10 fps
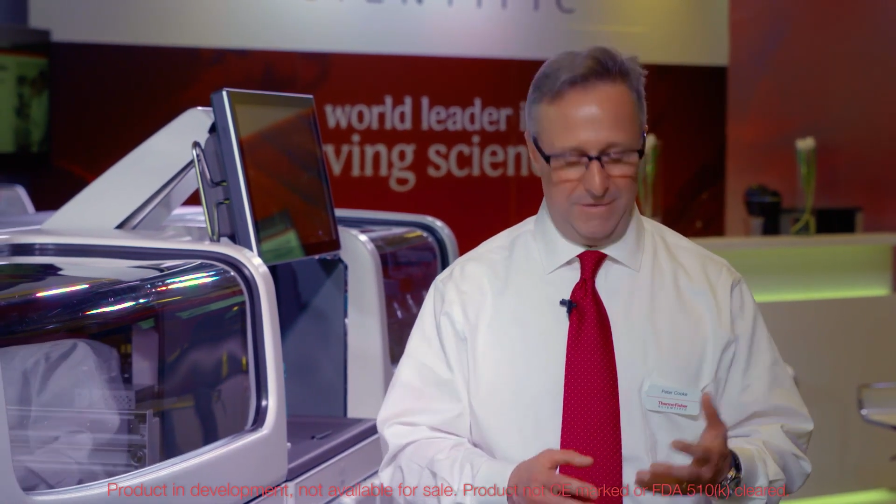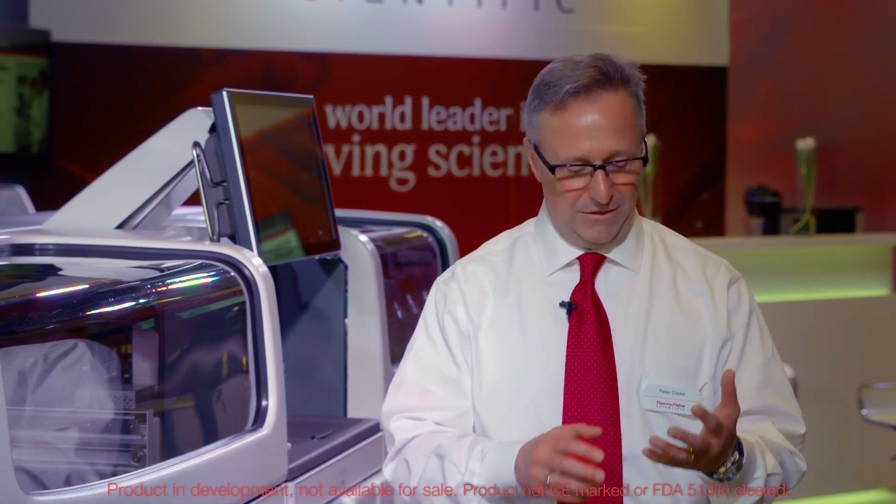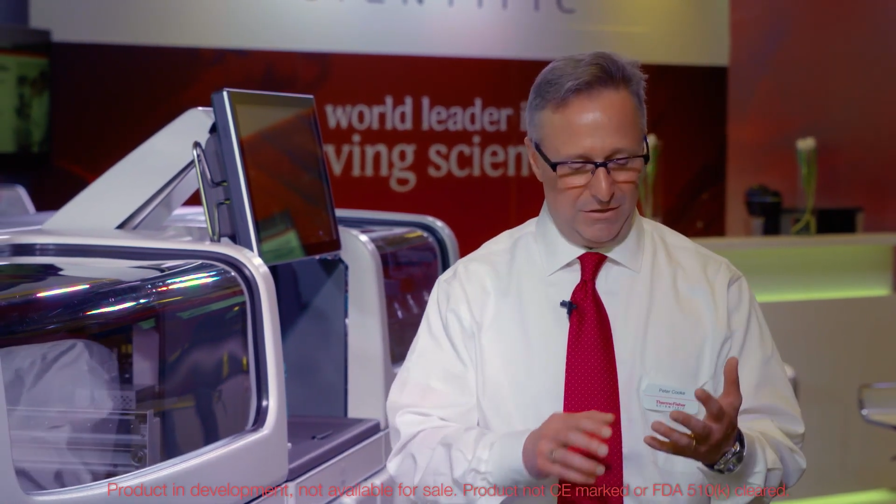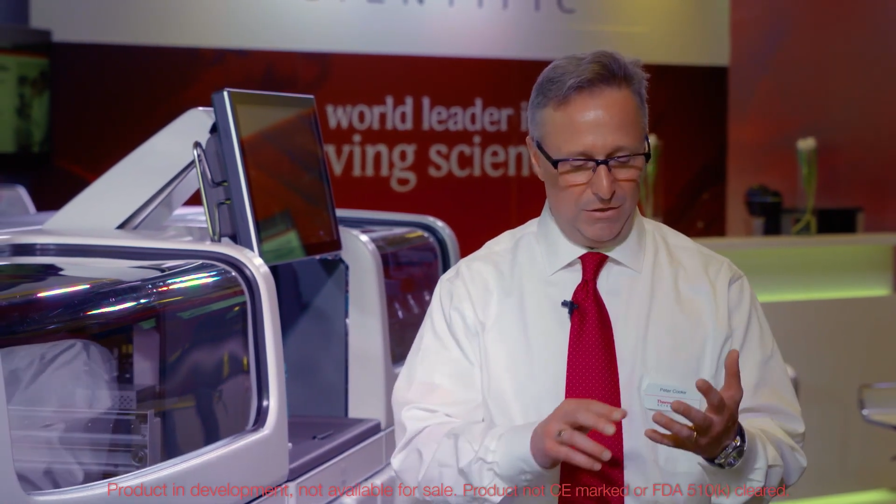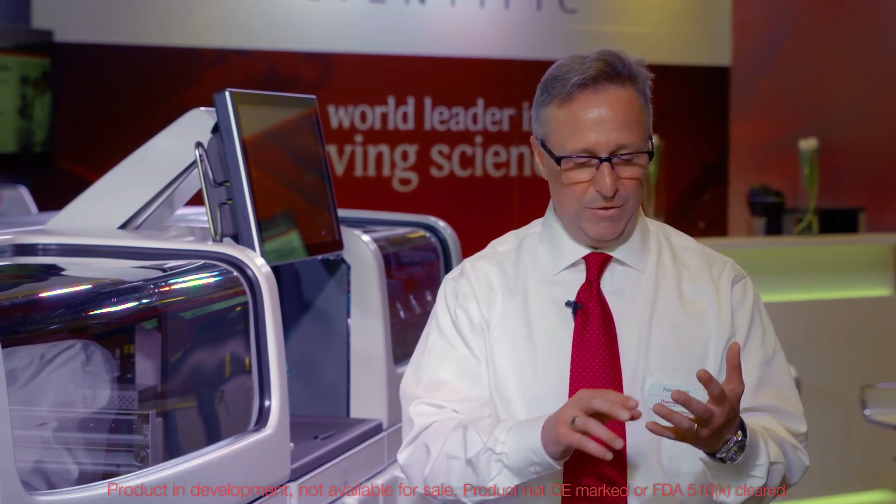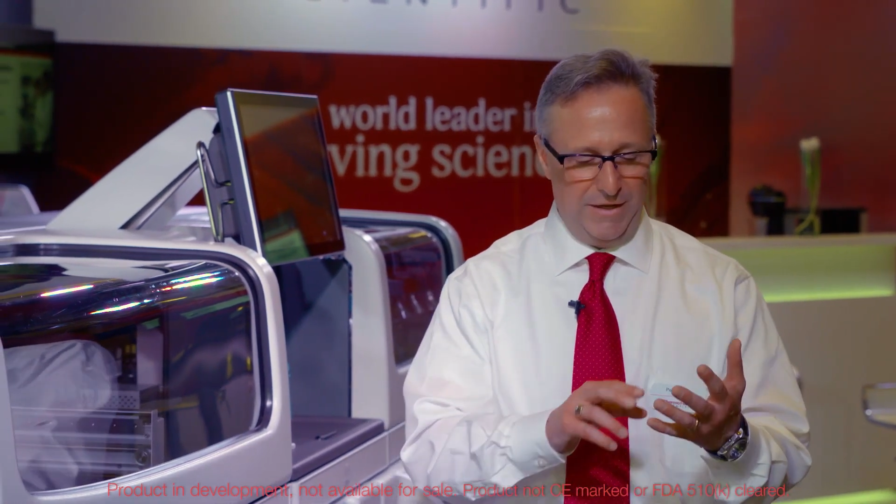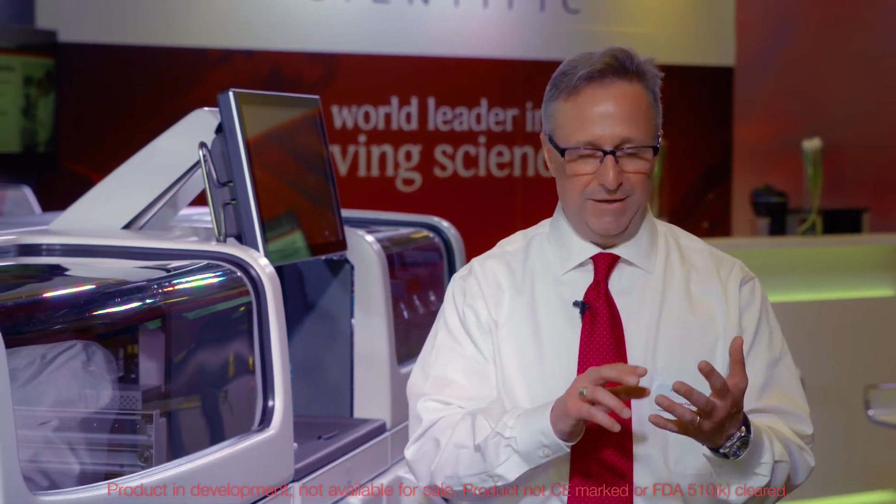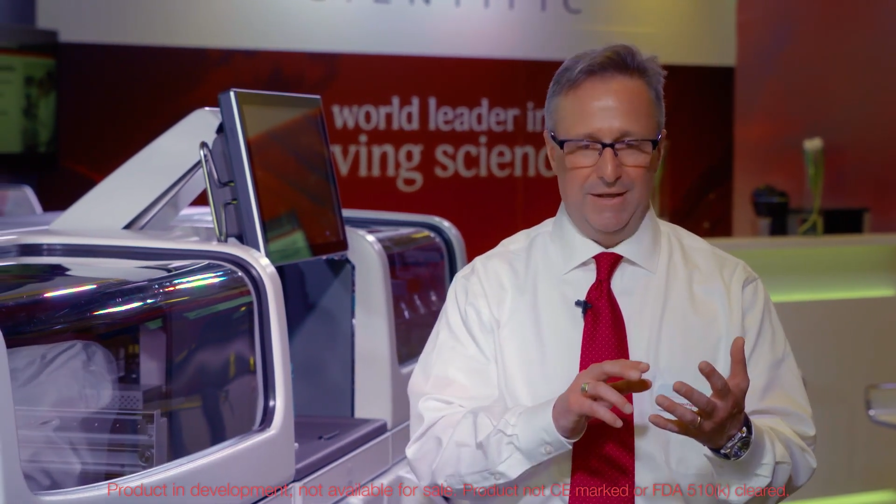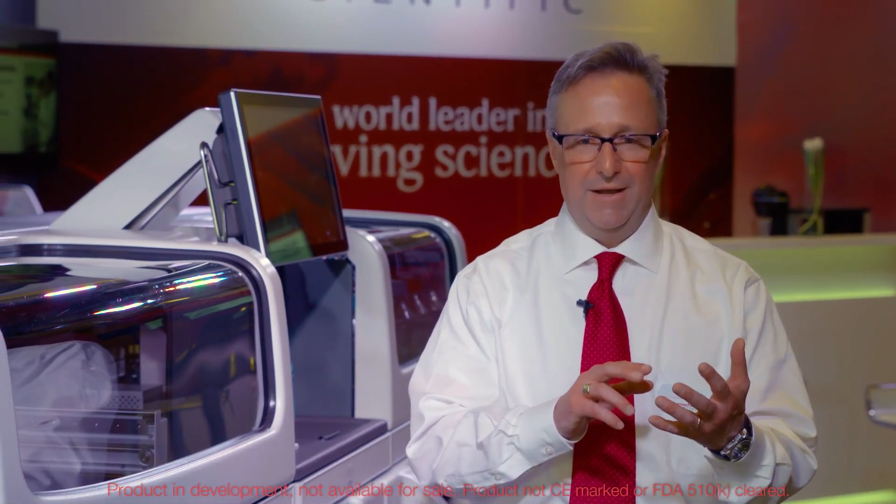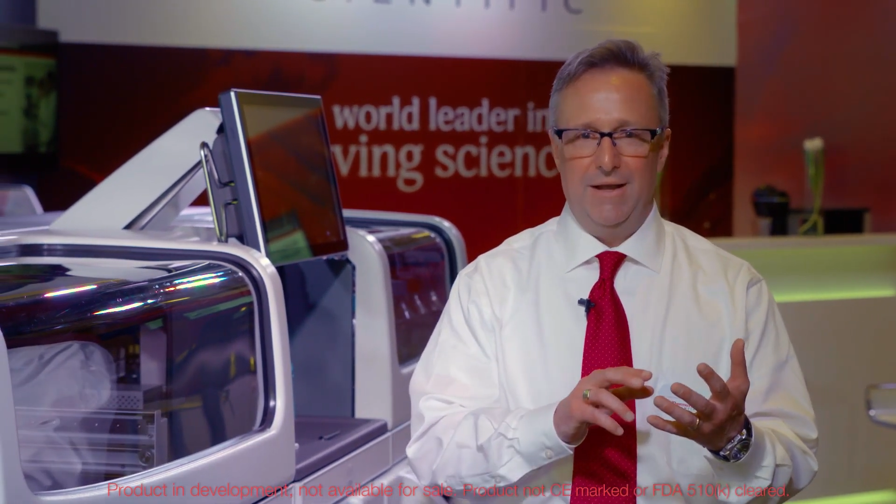
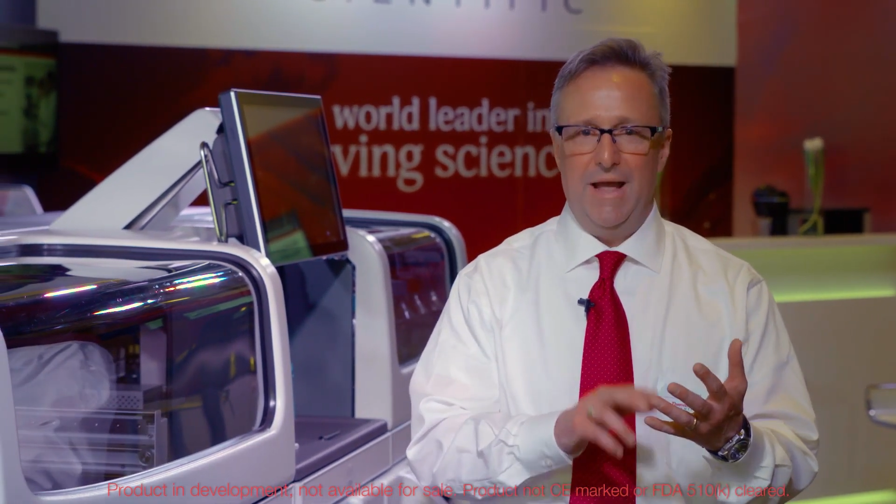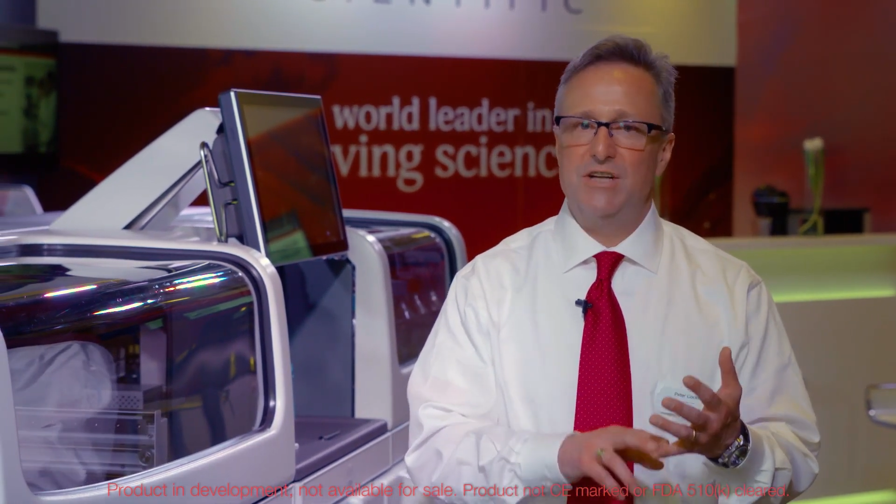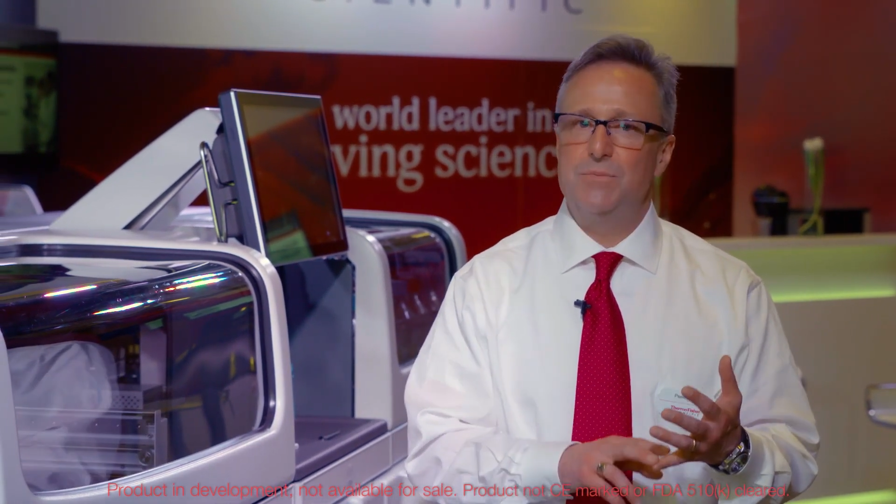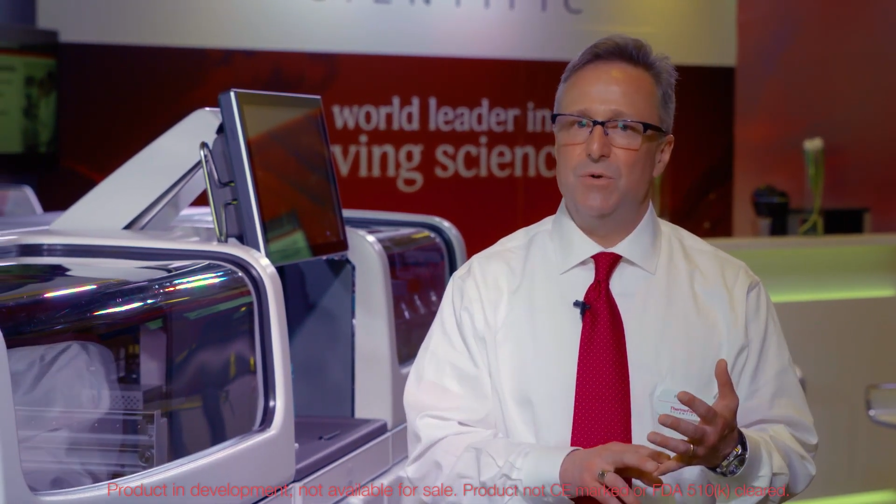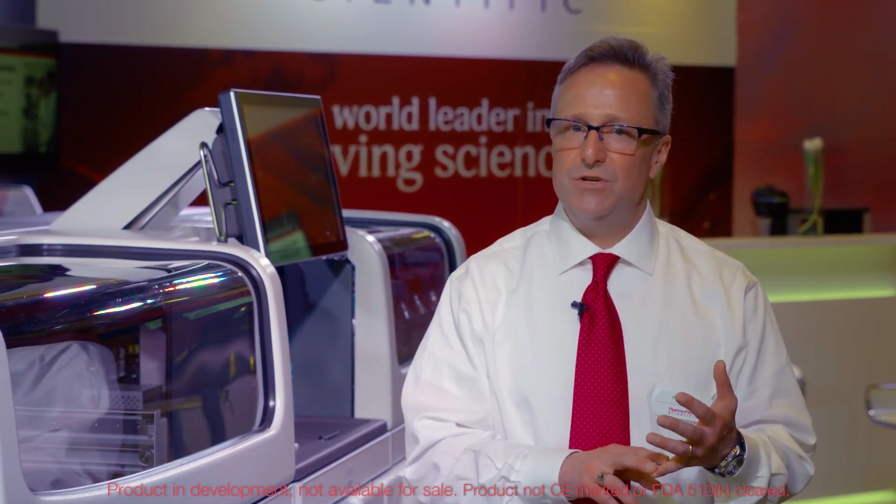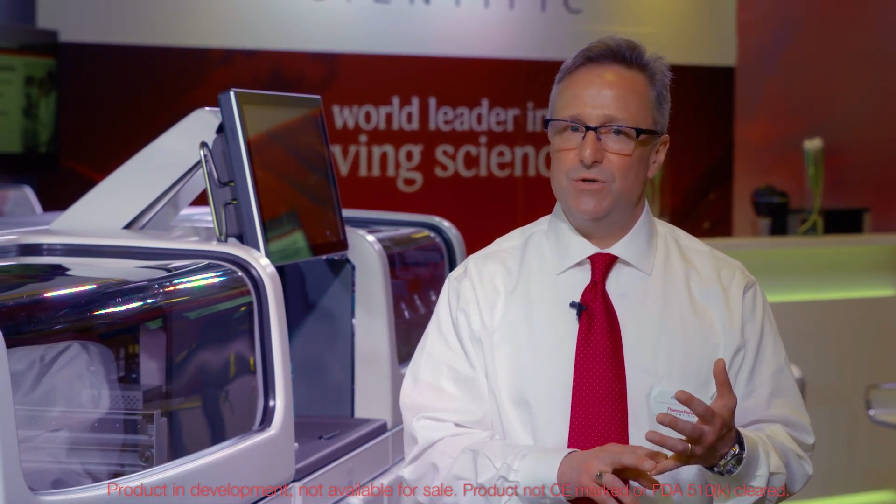including expert